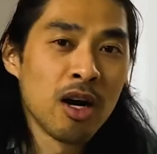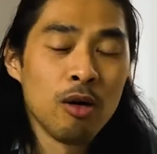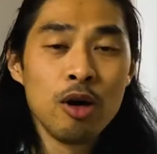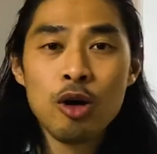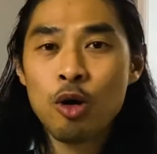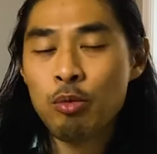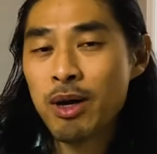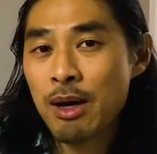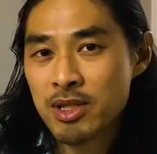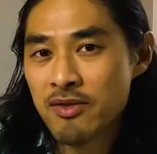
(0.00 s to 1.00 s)
or perhaps
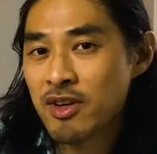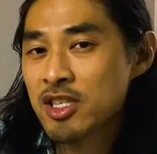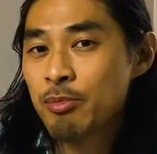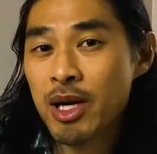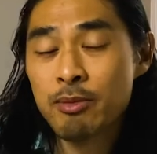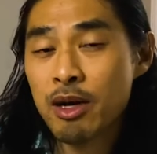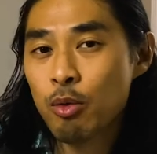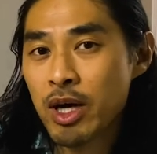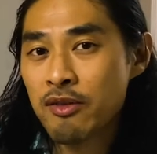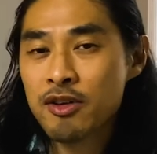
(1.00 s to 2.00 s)
even experiment with
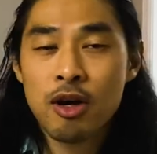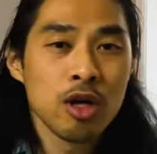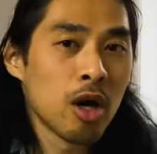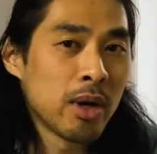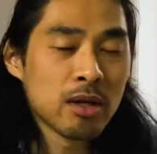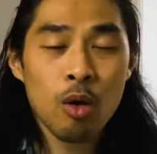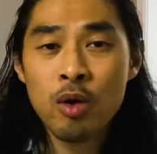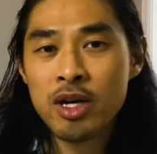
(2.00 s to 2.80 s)
cocoa and corn,